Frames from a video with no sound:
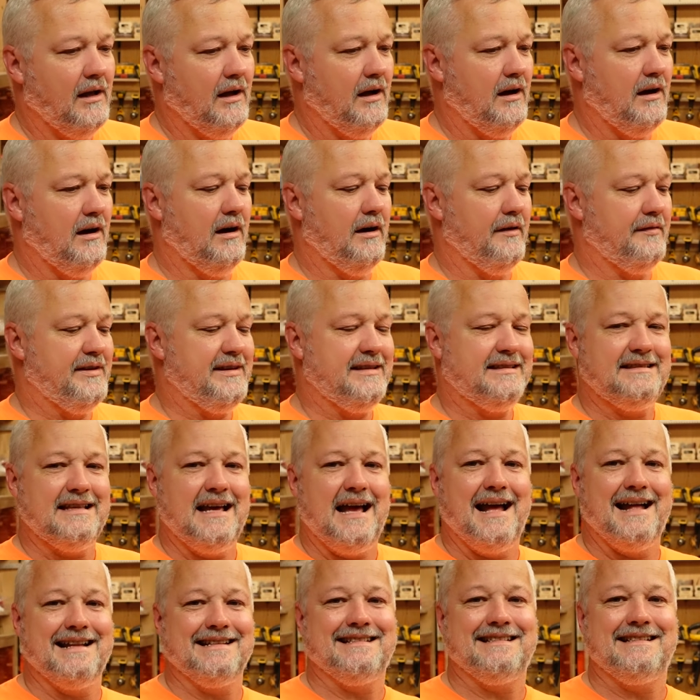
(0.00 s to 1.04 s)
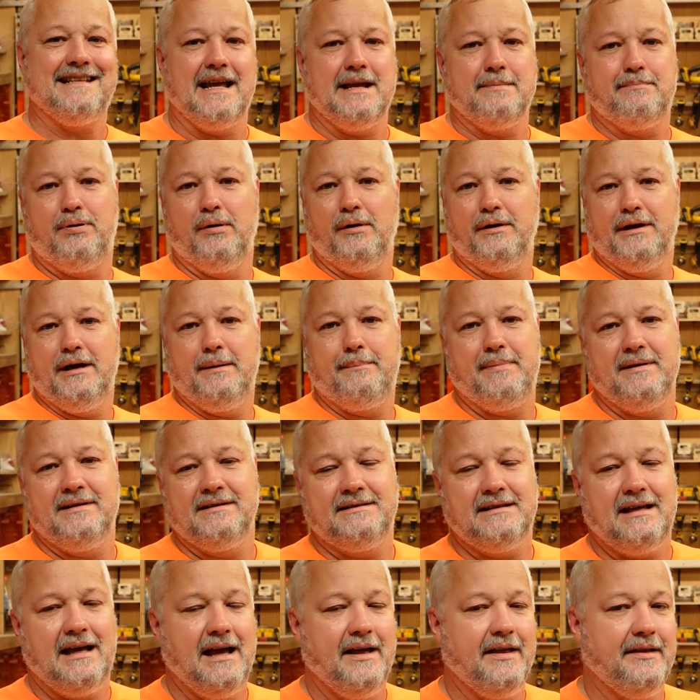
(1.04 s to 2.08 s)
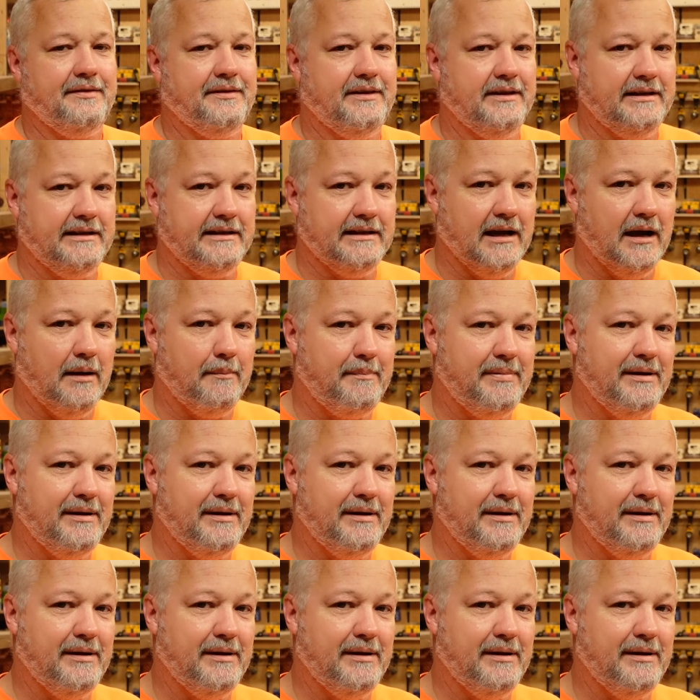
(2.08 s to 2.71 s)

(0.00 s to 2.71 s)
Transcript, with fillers: Uh, these signs stay put up inside the uh,